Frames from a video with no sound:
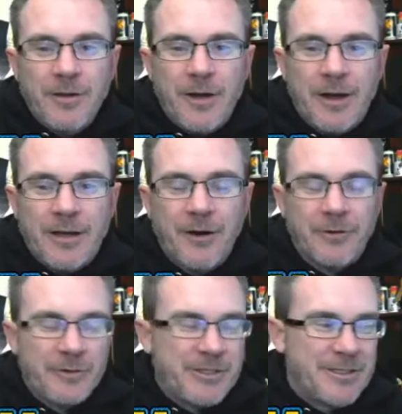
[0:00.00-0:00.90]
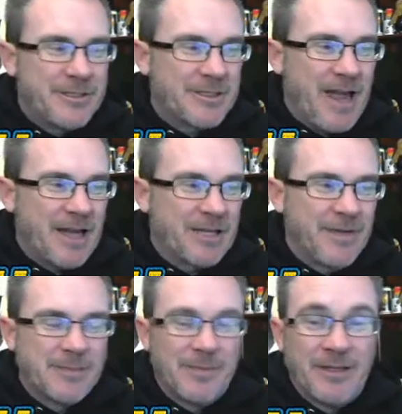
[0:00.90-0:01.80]
uh, characters. He just
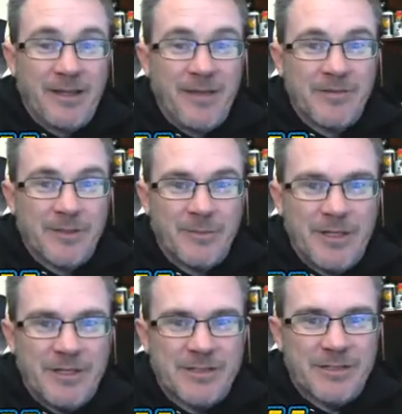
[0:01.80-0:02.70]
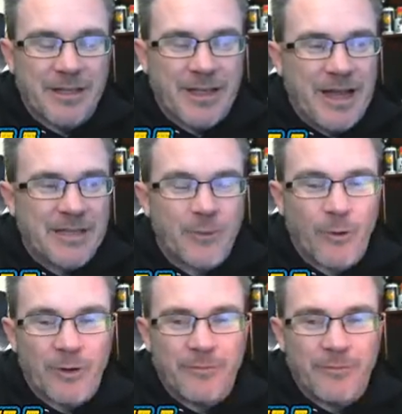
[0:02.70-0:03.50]
activates them and leaves them. He's The guy's hoarded